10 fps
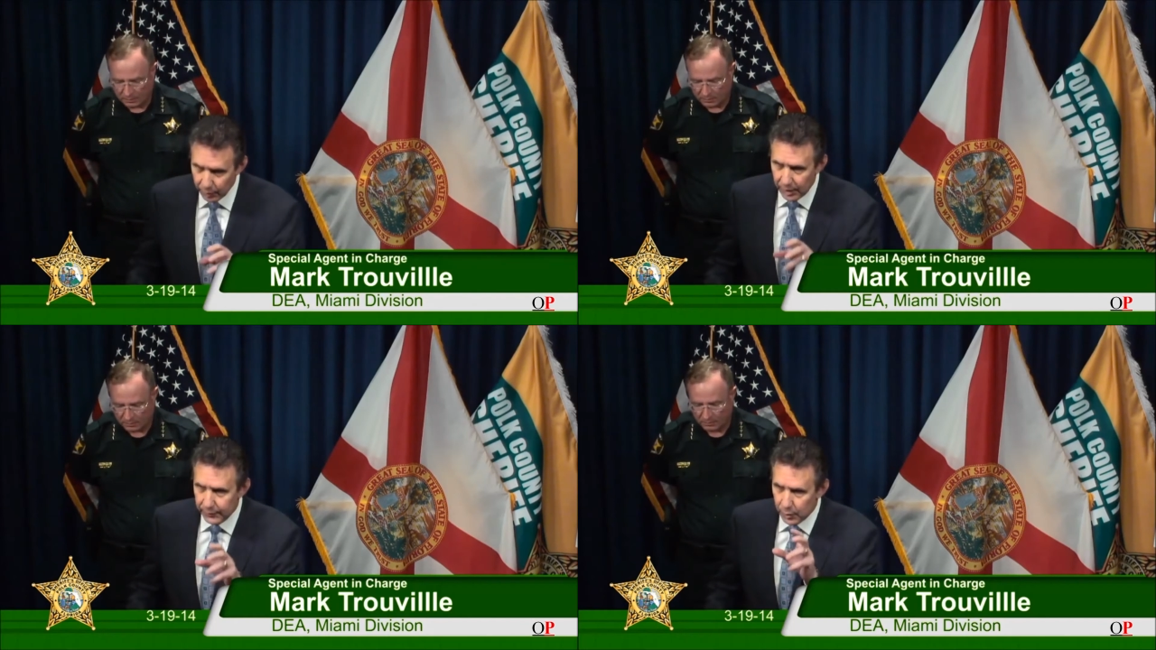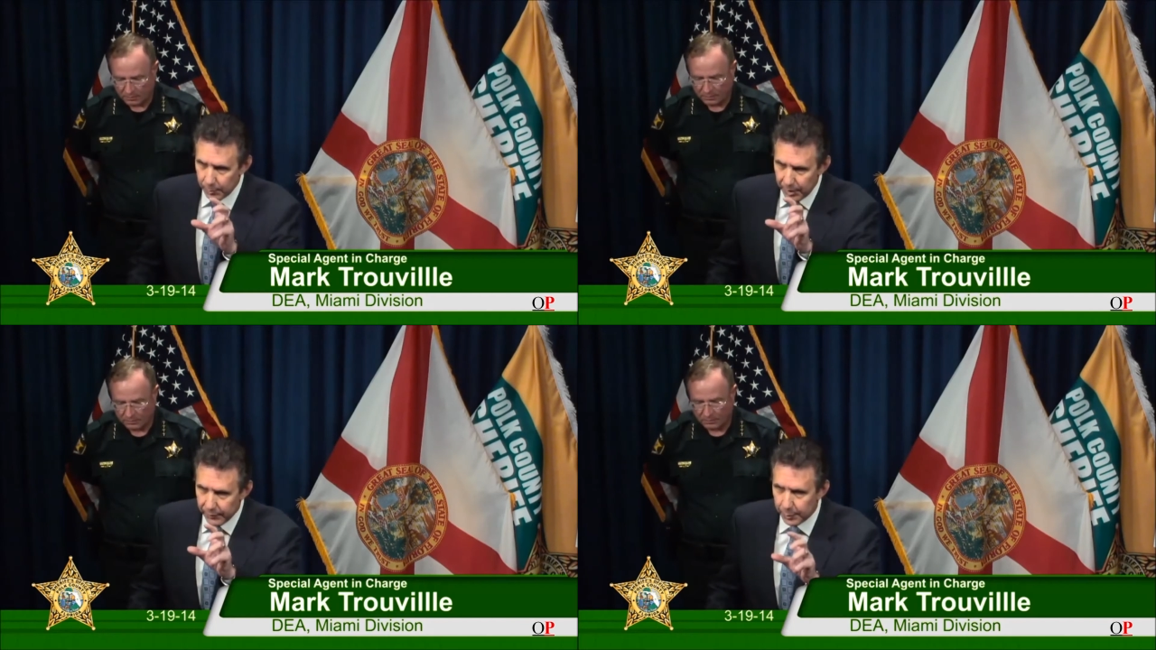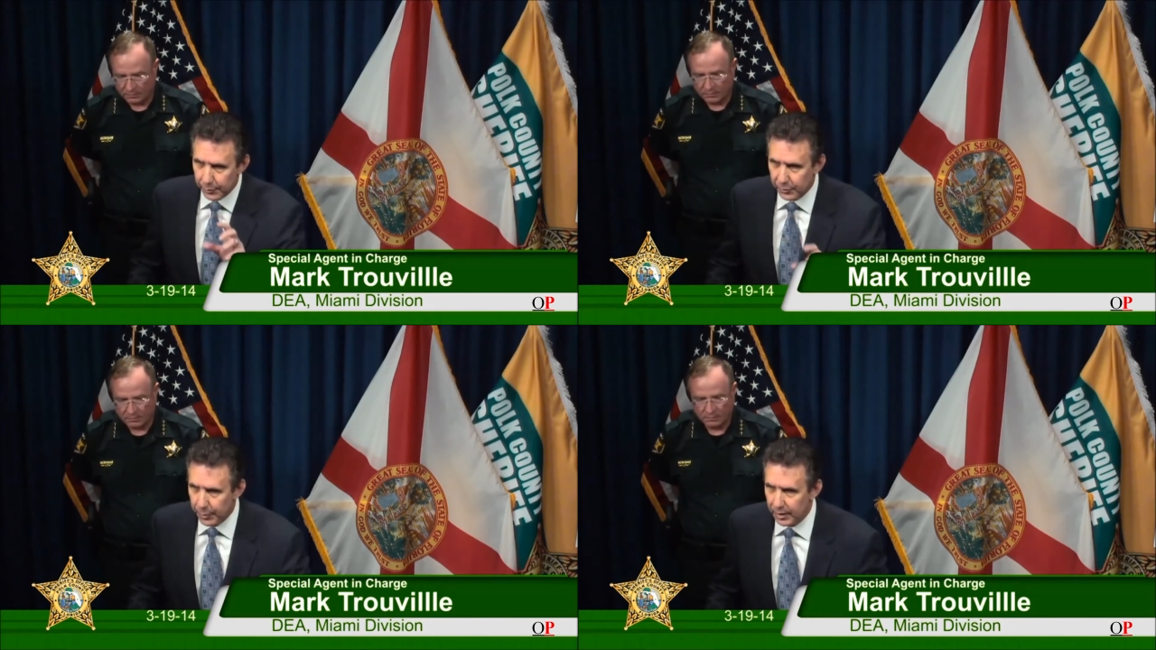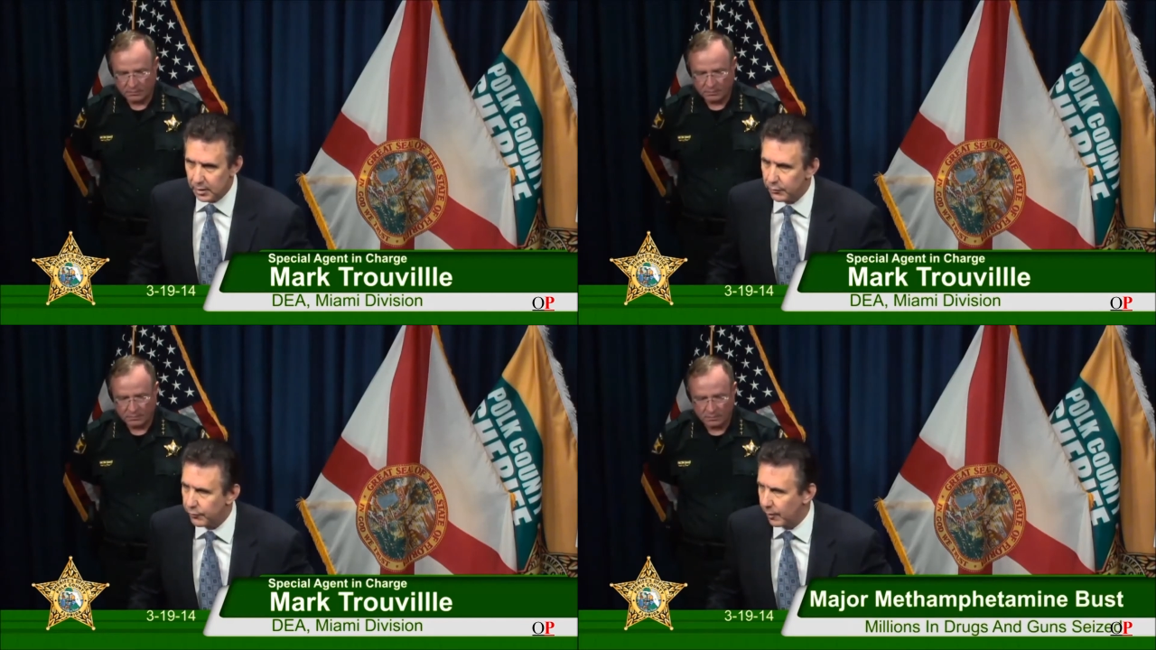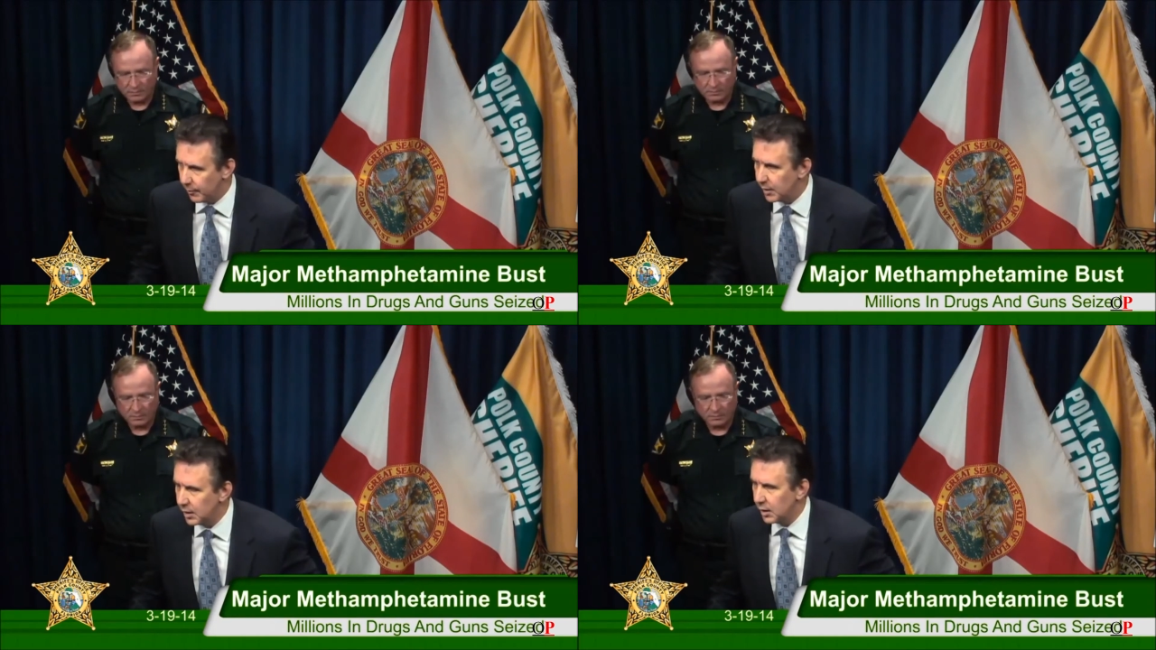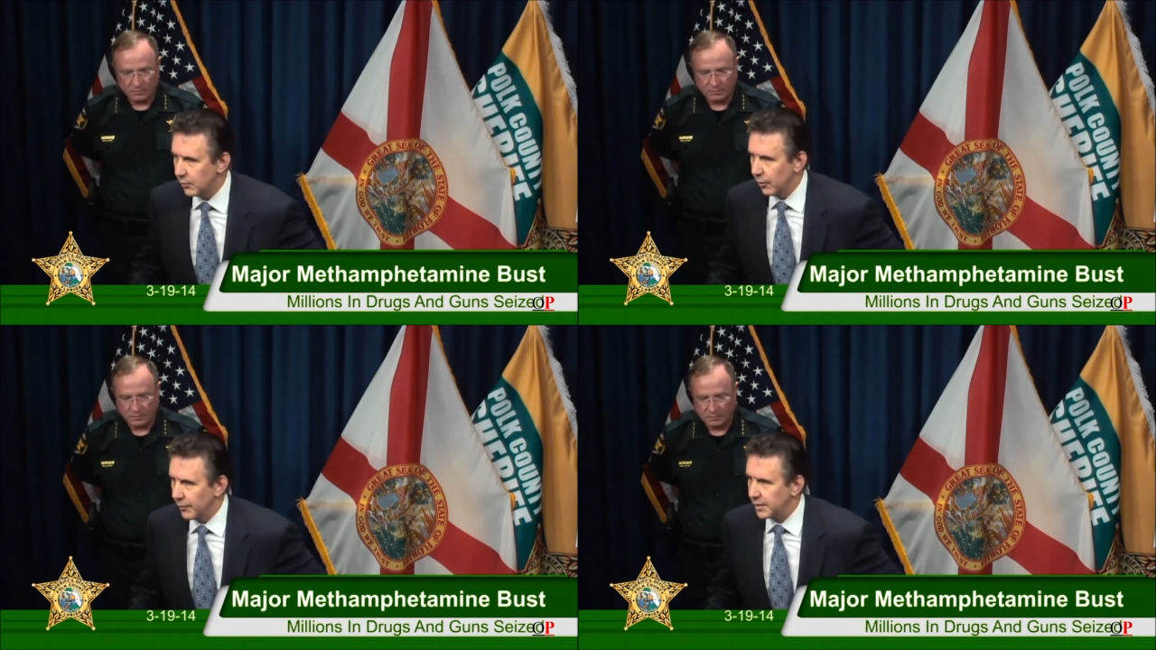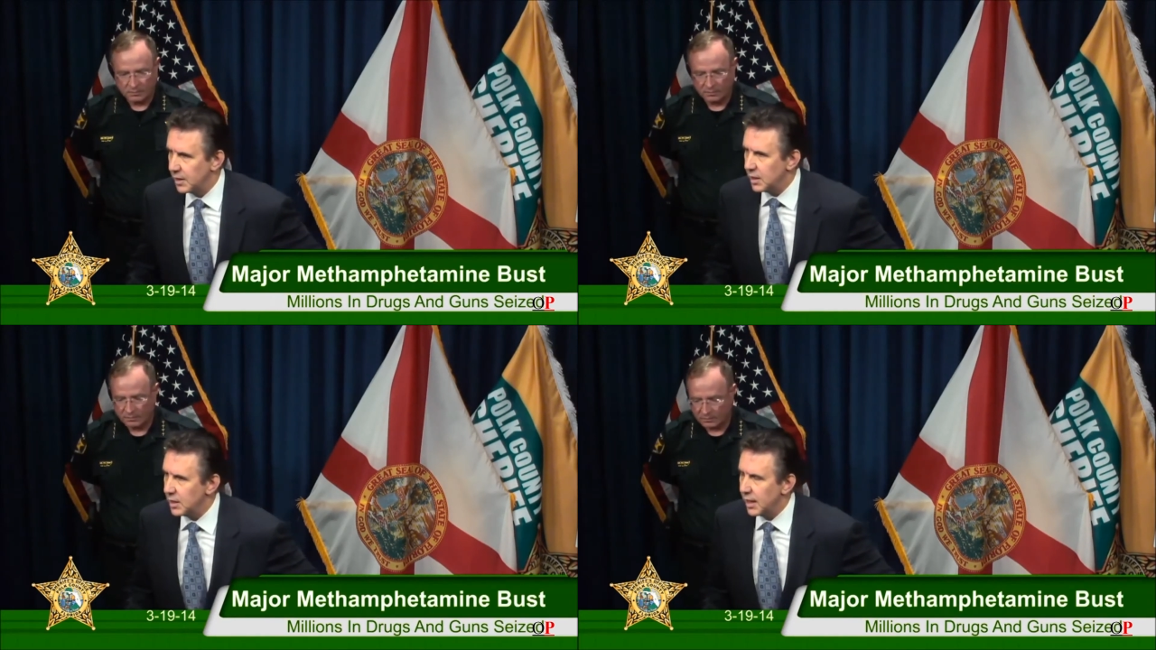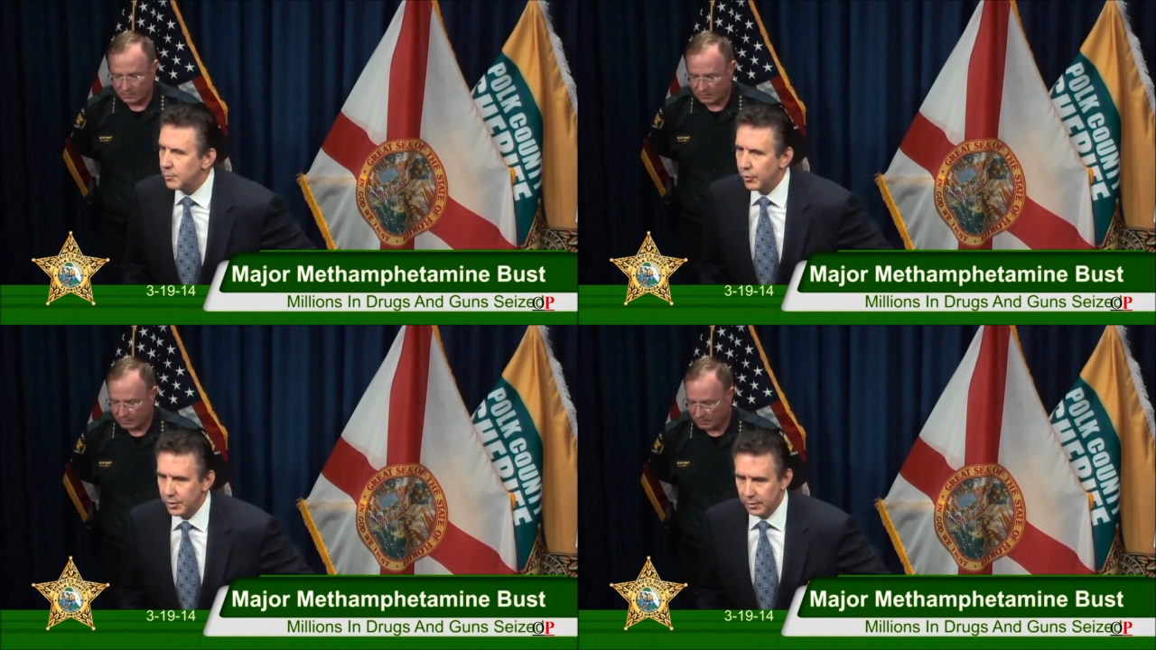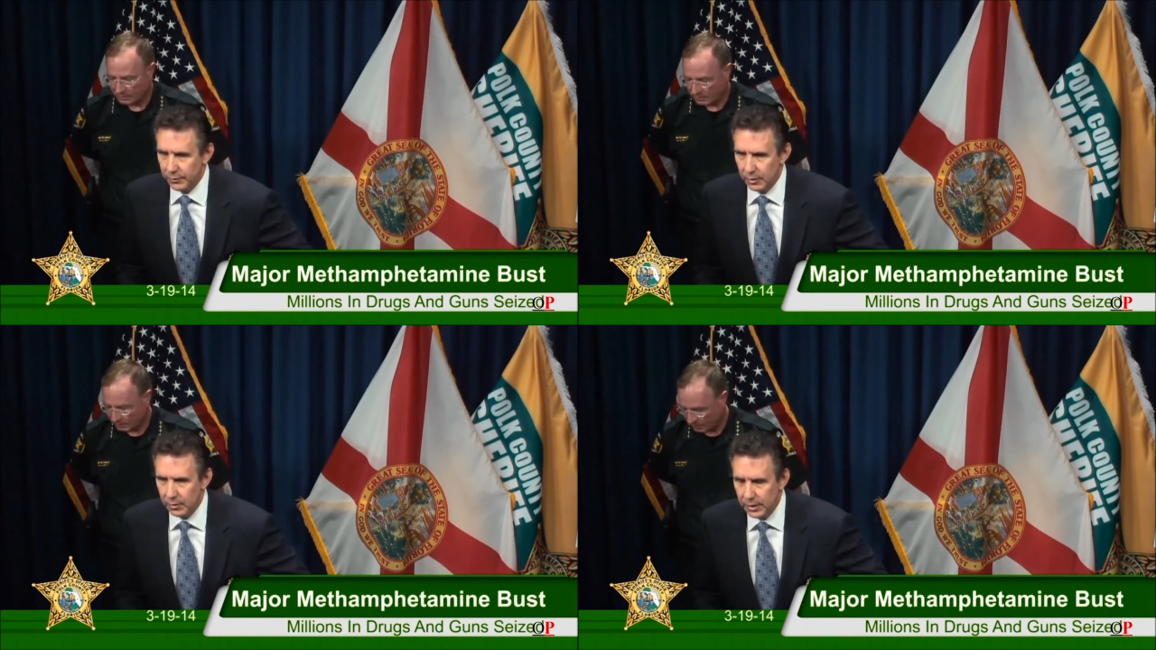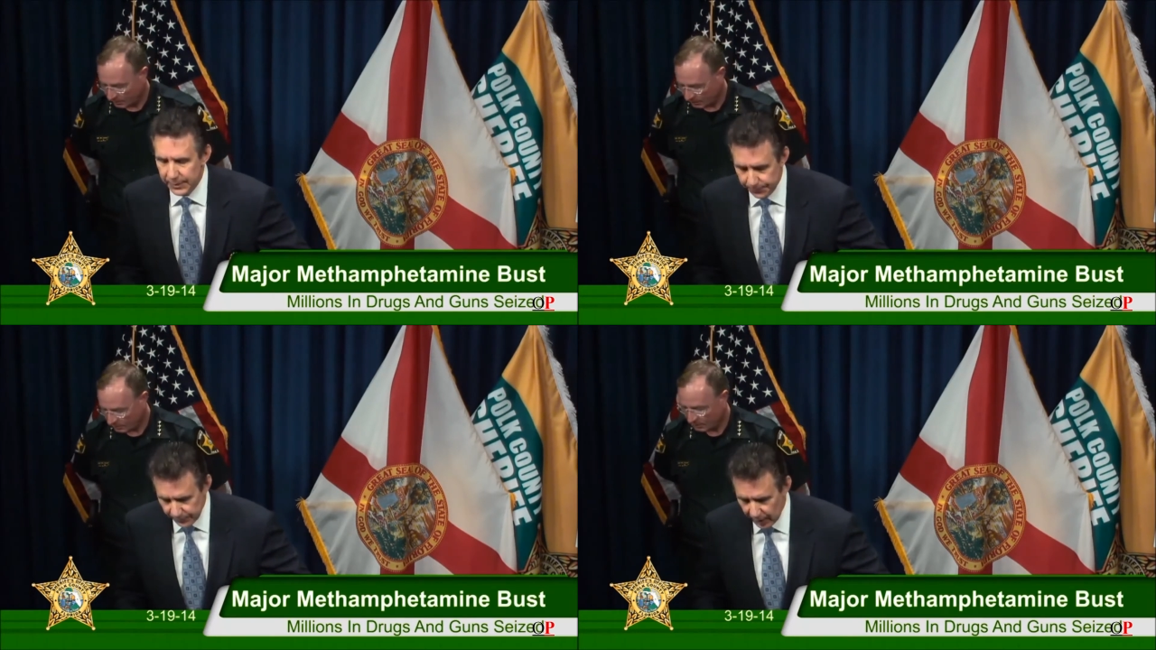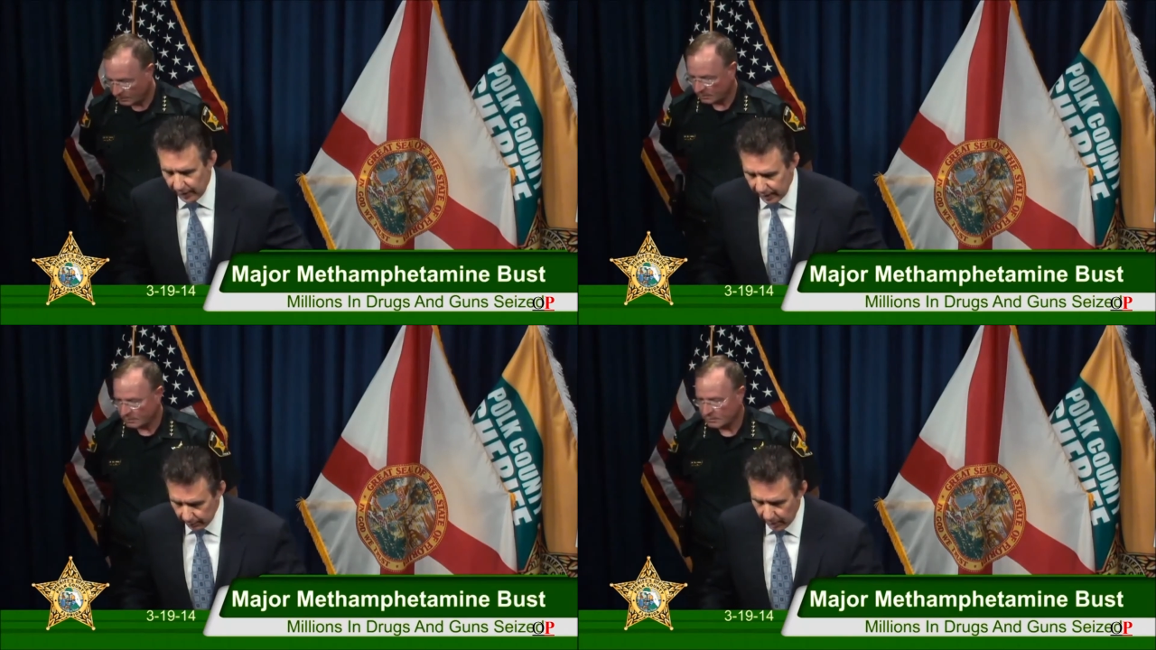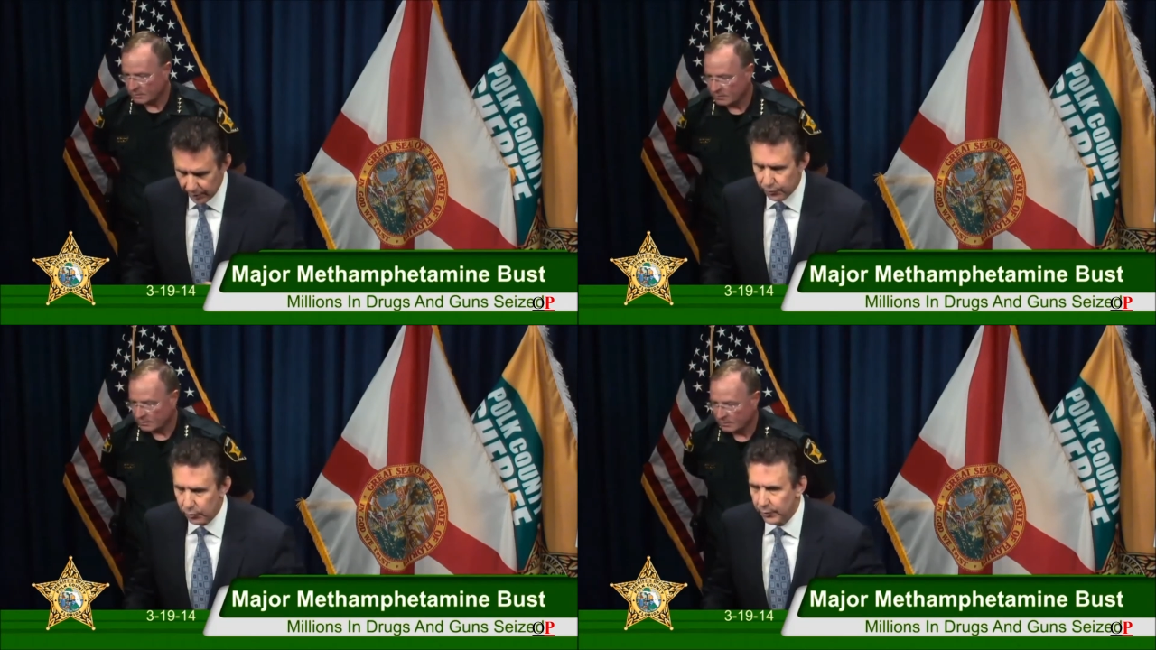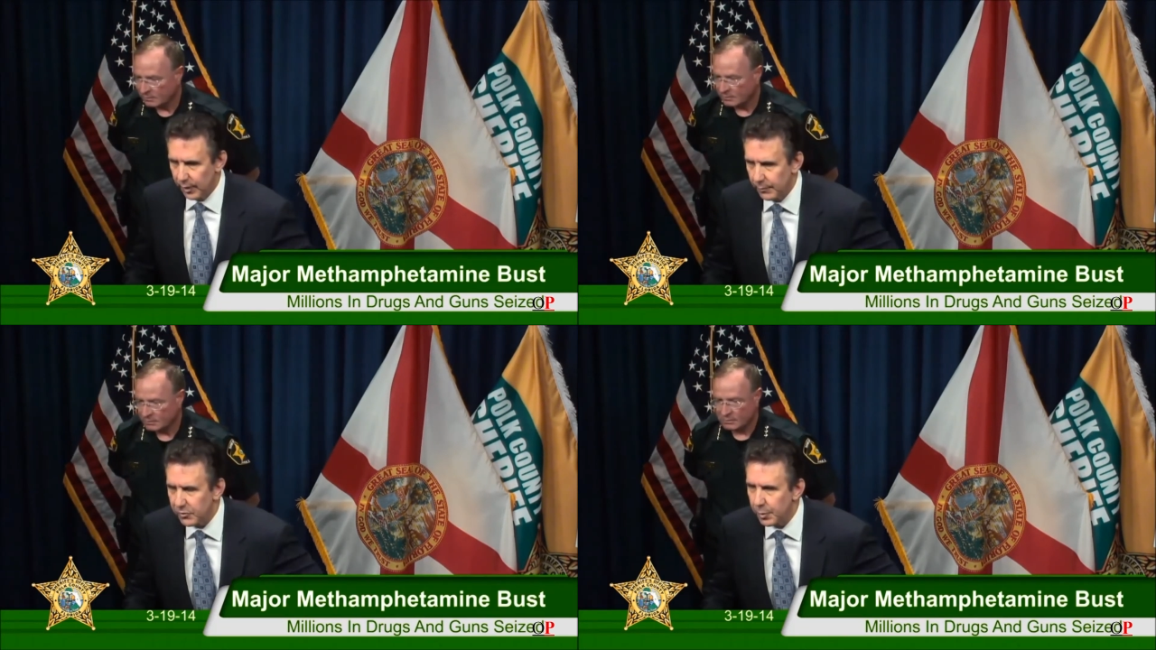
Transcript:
Speaker 1: will give you a bit of a perspective from, from the DEA point of view. I am Mark Trouville. I'm the